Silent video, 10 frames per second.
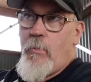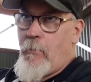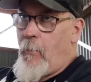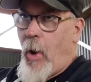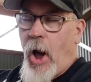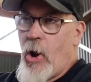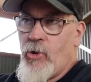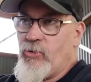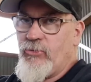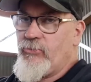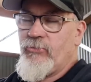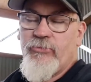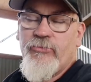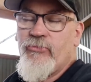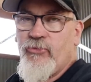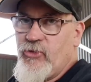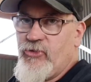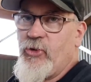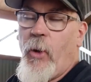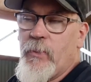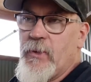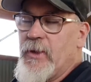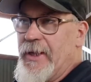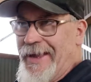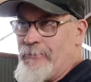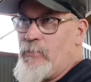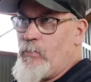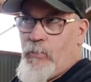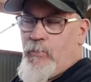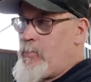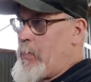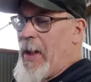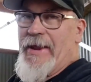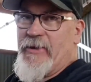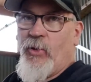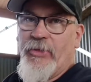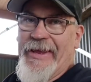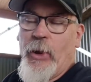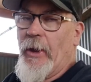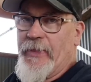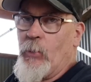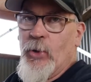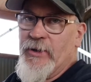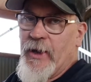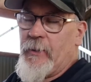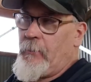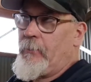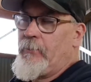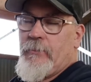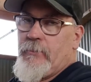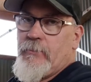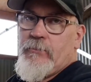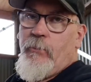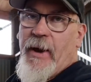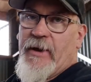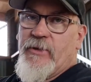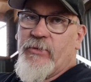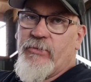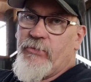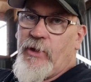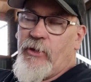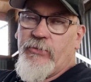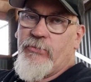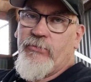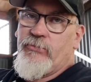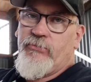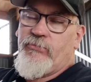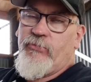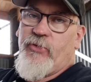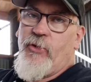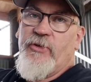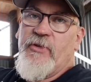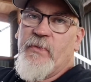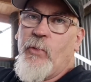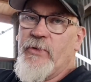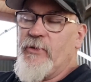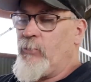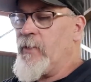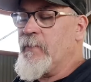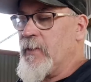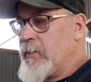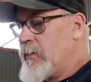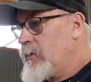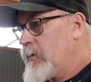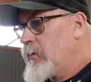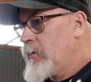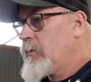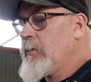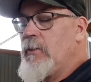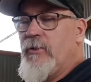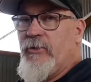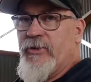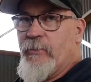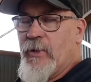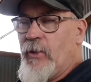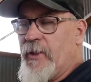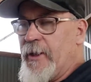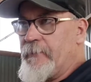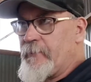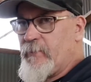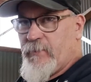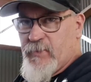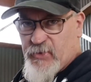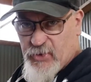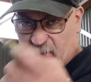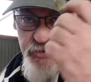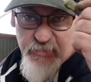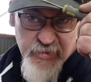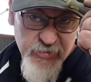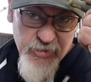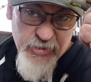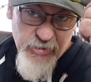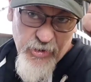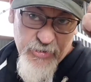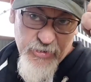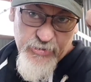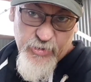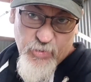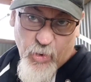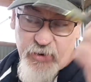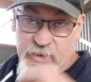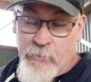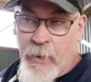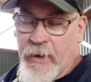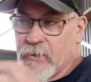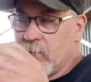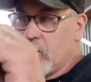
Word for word: my own shop and paint it on there like they would have done back in the you know, 30s, 40s, whatever do something like that. Sort of something sort of like this sort of writing, but